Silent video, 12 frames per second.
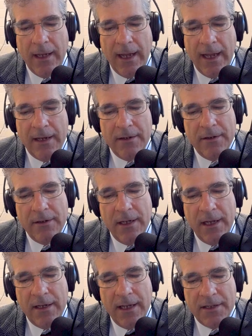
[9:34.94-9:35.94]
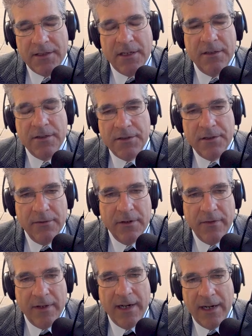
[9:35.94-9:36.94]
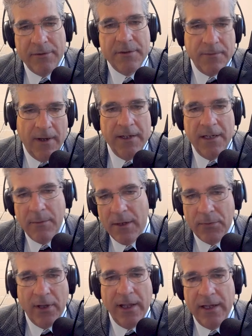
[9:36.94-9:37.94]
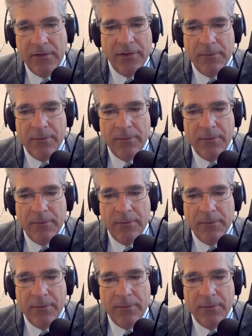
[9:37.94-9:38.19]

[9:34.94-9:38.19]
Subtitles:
And as a conservative in it, I was finding my place.